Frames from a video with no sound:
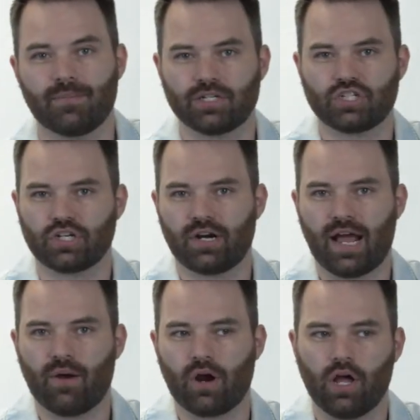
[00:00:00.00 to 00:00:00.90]
I'm not sure
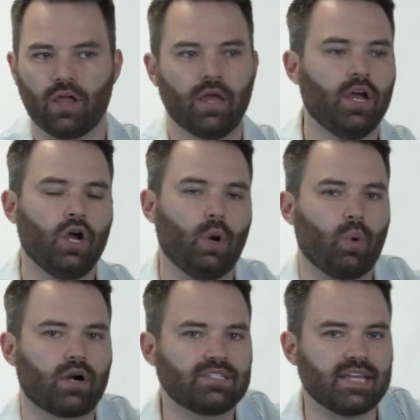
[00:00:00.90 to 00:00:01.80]
how it all
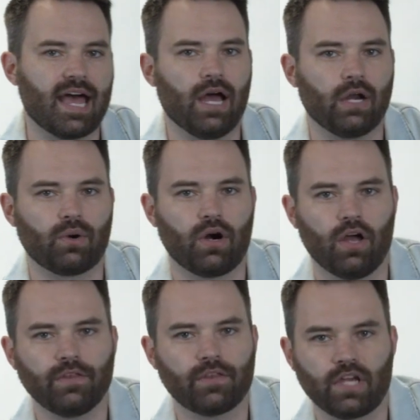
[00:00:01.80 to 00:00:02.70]
works out or
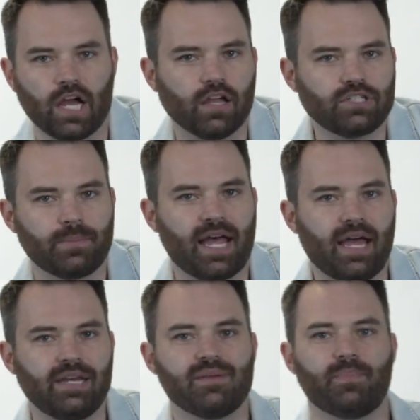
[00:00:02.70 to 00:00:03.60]
all the theology
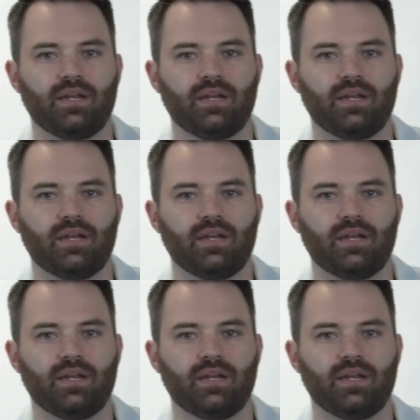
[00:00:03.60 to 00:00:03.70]
behind it,